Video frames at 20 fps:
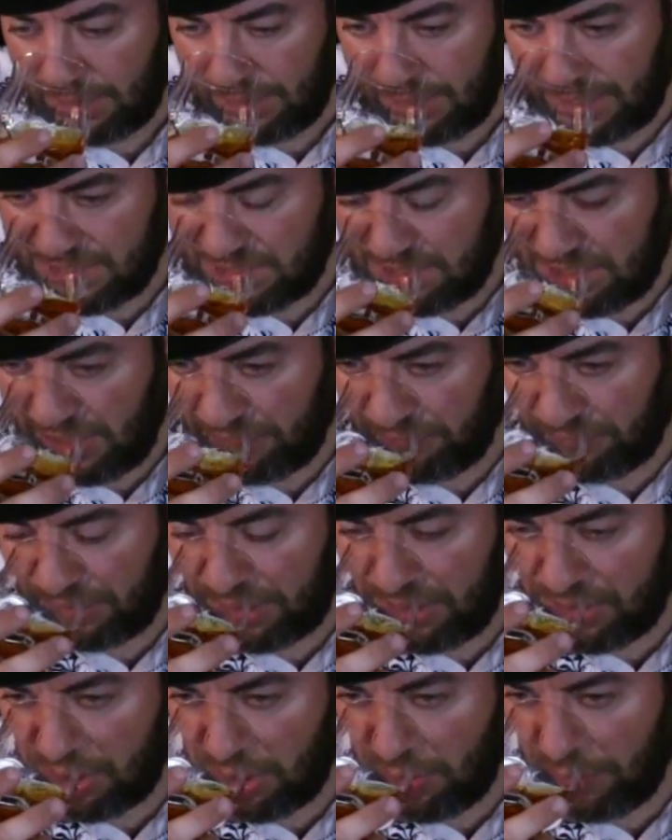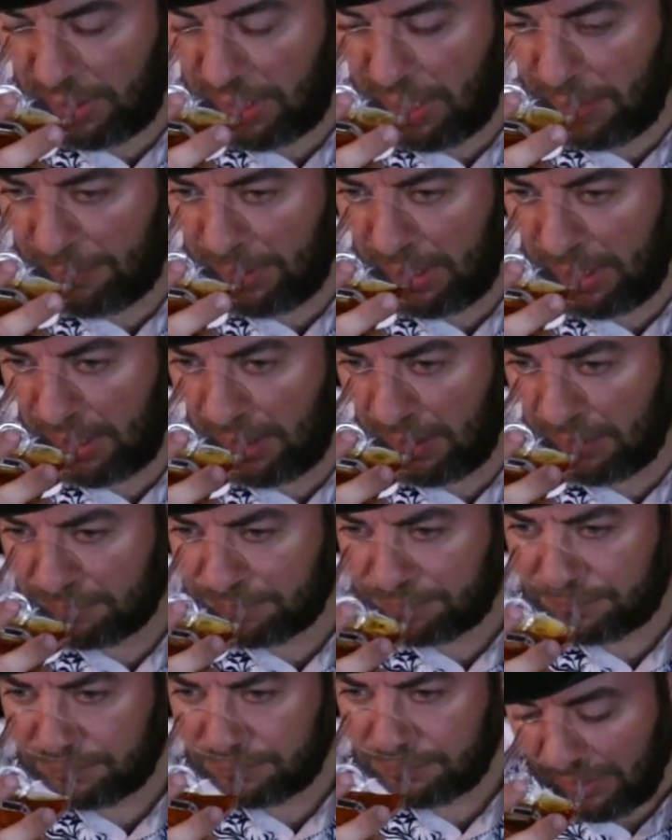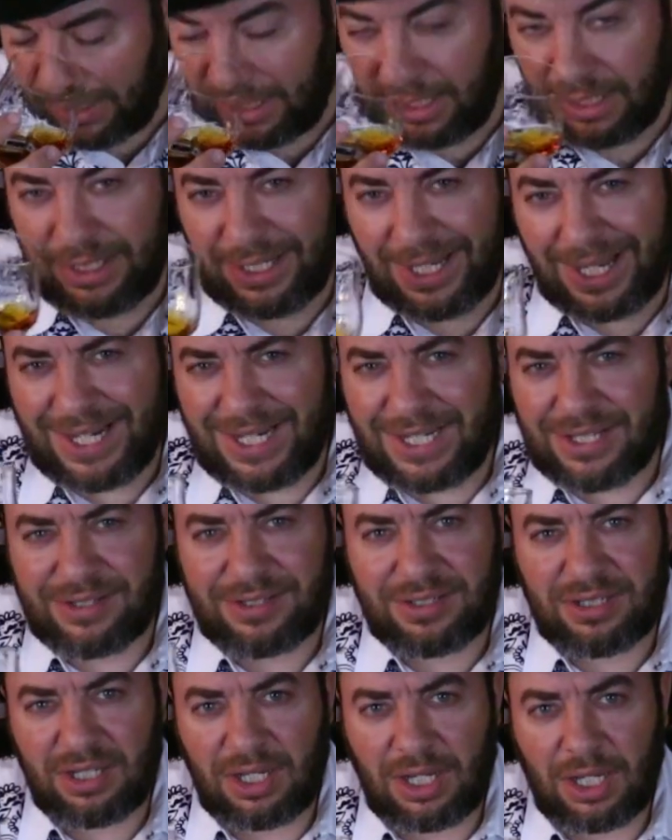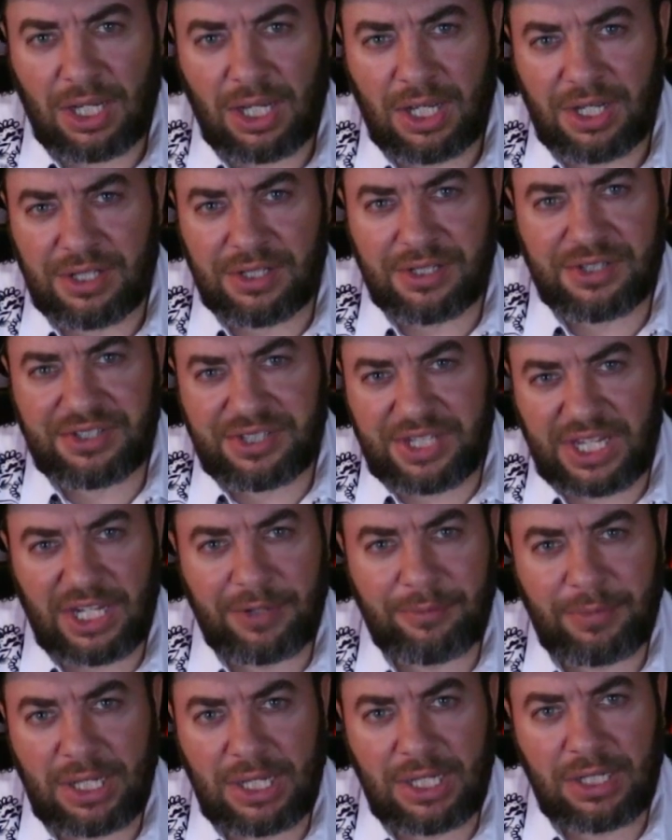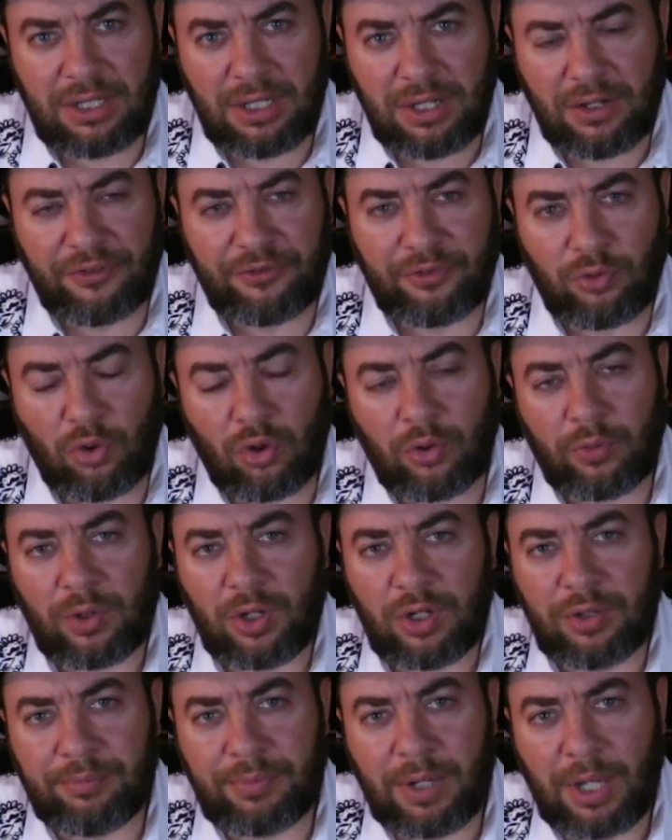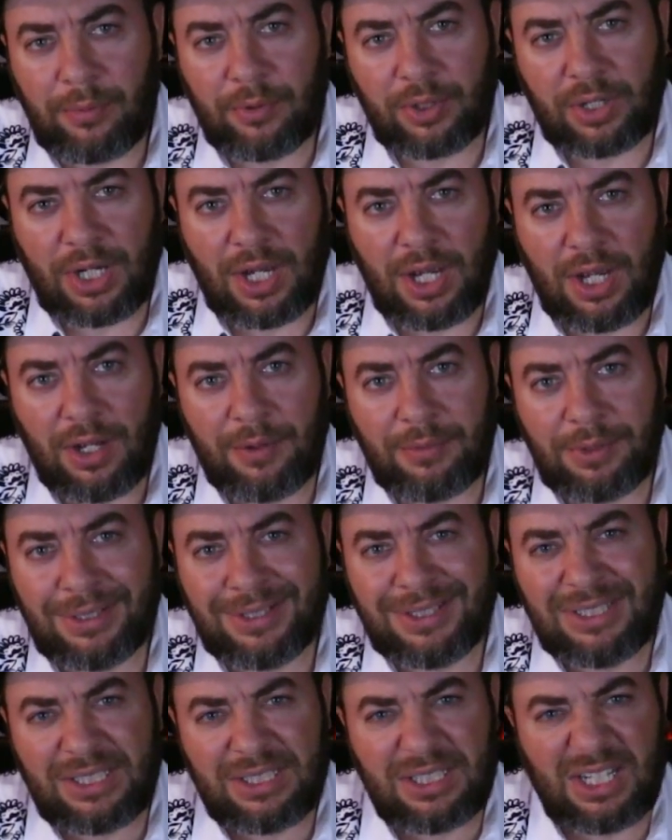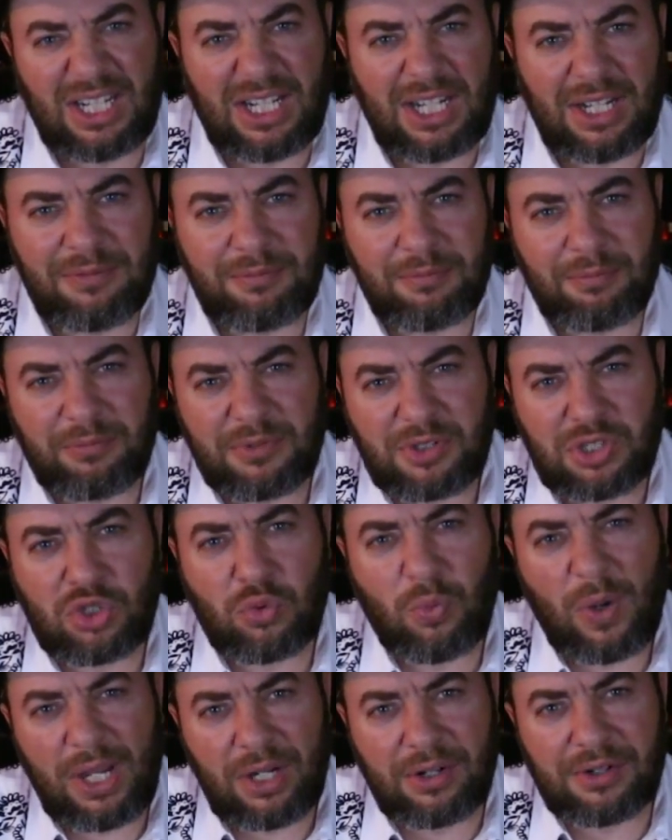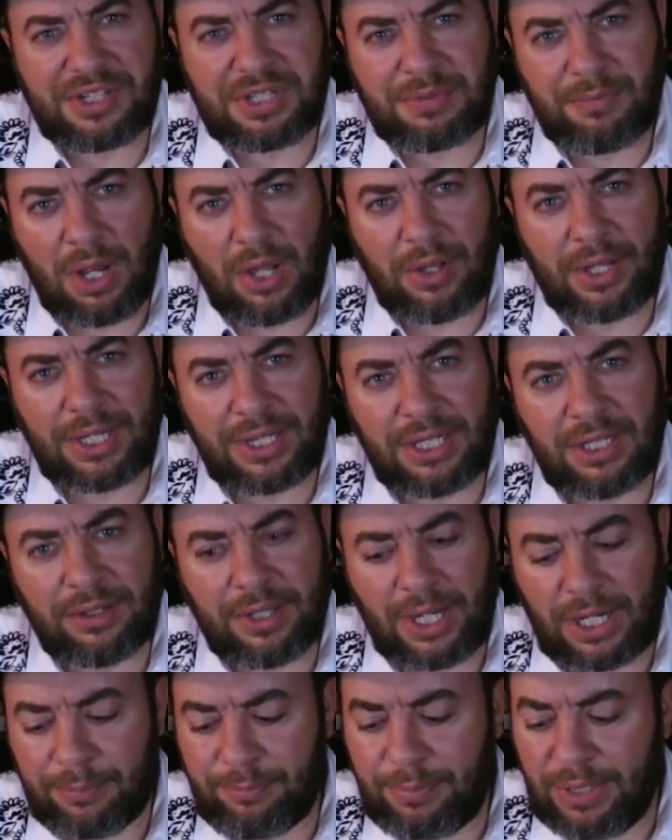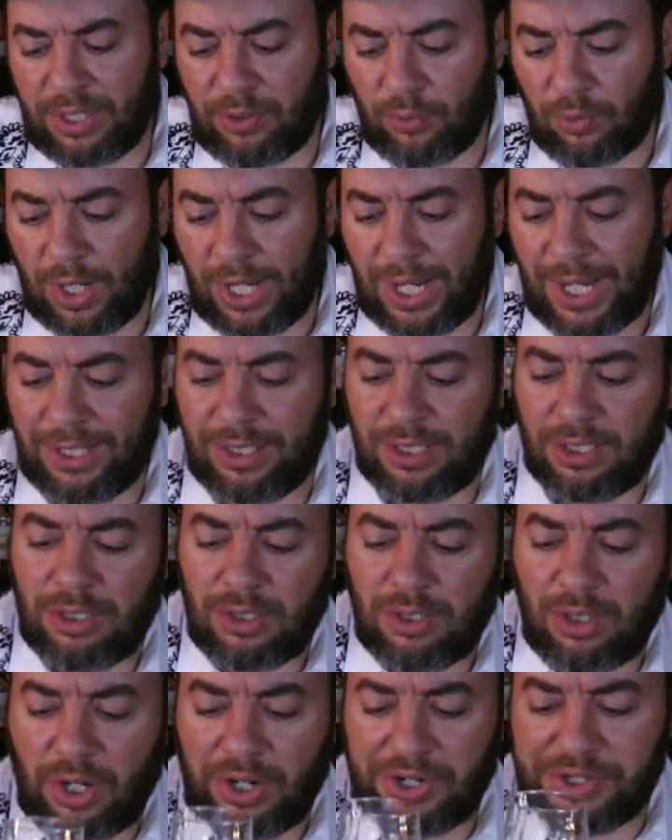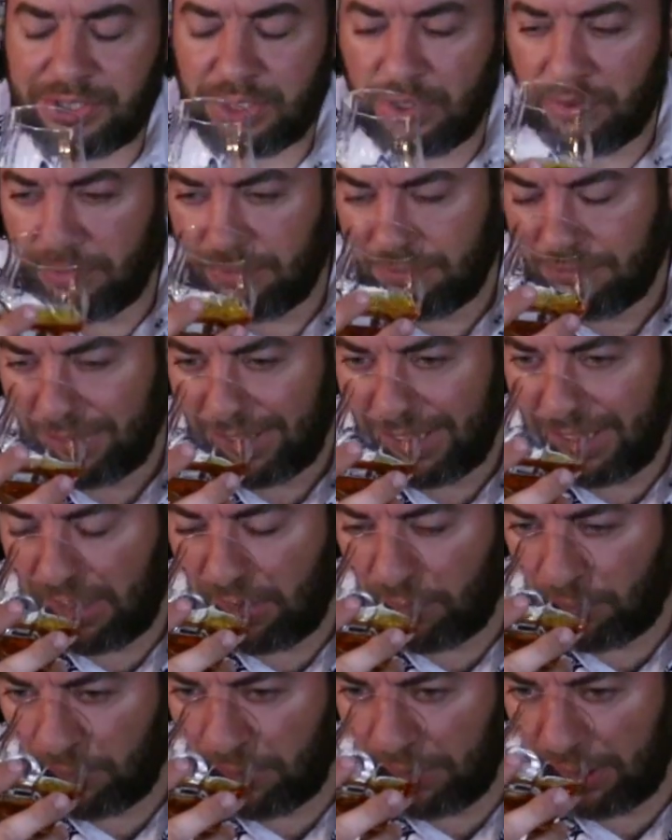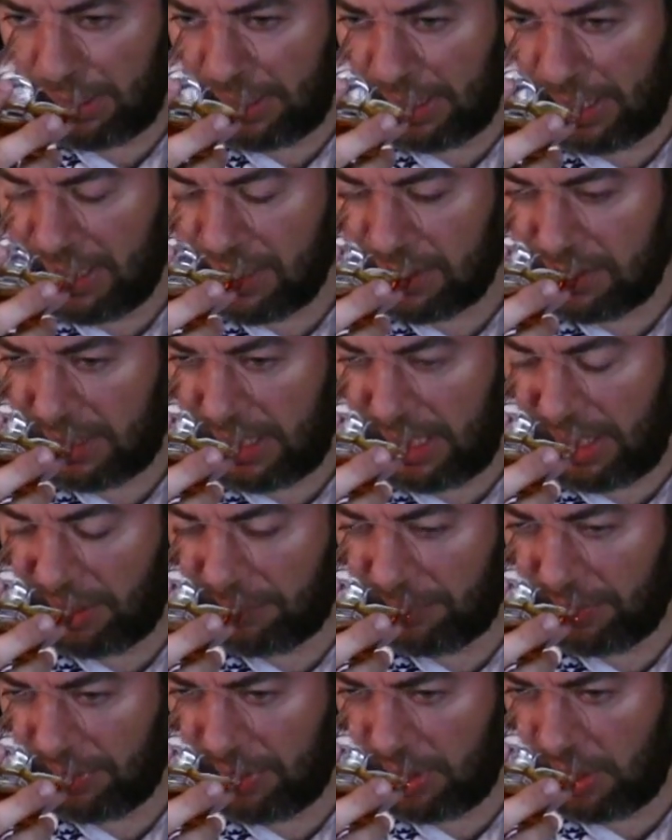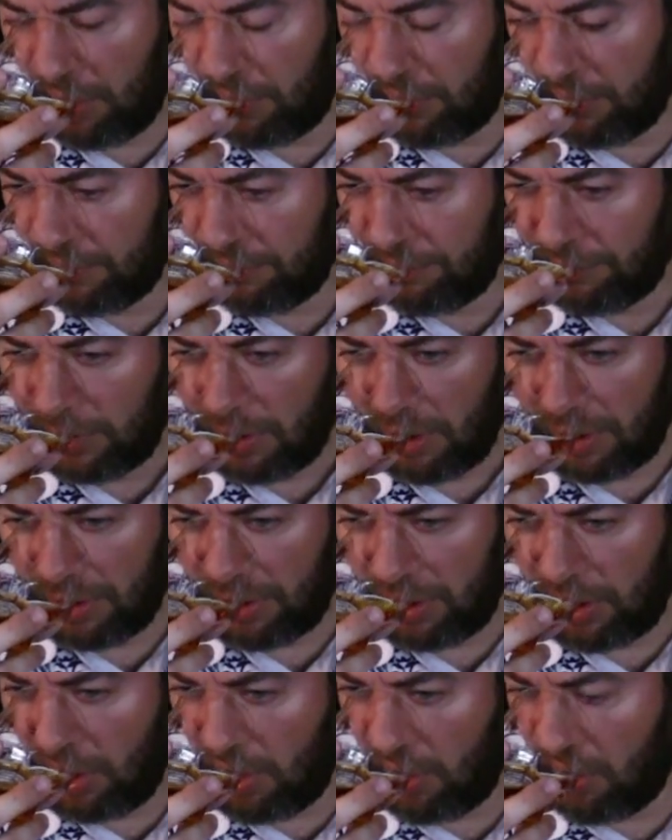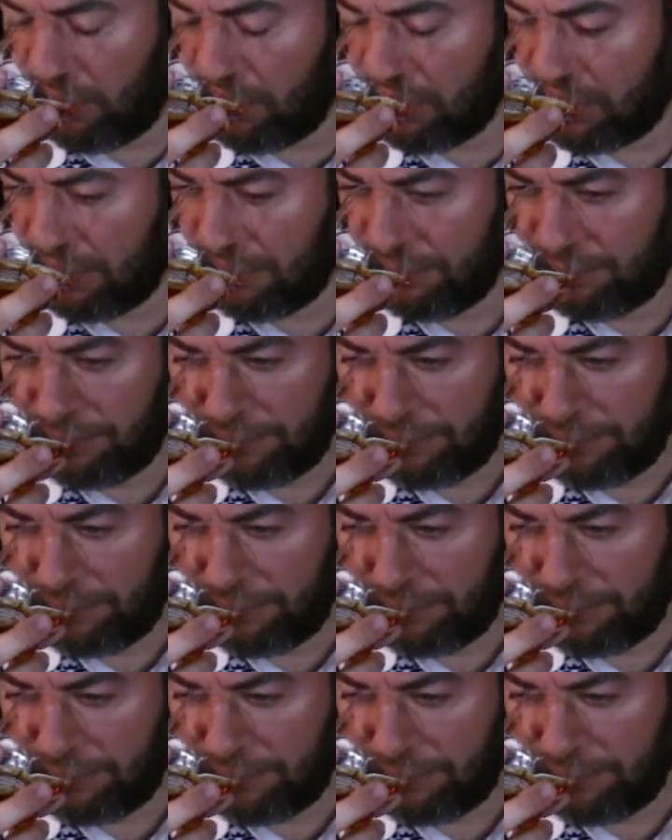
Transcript: That's definitely showing up here. Like a nice cinnamon forward bubble gum. Sweeter smelling than like Big Red. Also getting a really nice caramel note on the nose.